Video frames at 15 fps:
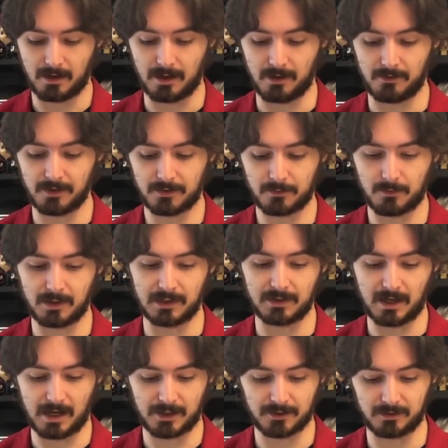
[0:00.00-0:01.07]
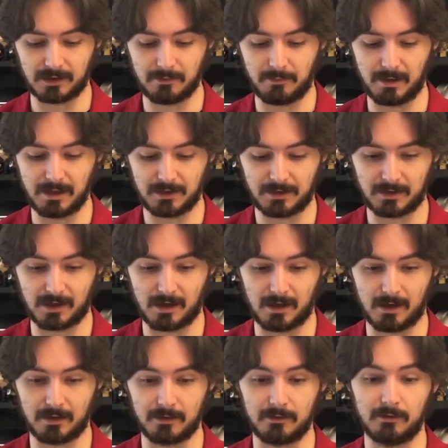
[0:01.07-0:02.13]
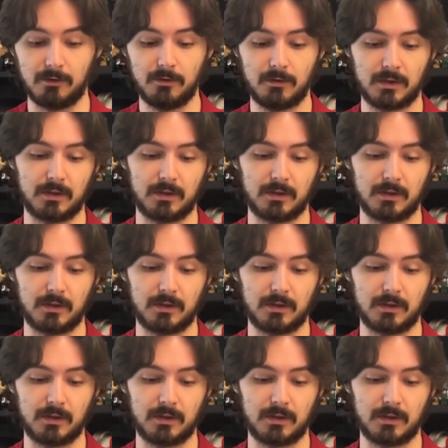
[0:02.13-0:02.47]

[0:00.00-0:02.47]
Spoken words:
This one is actually based on Luke's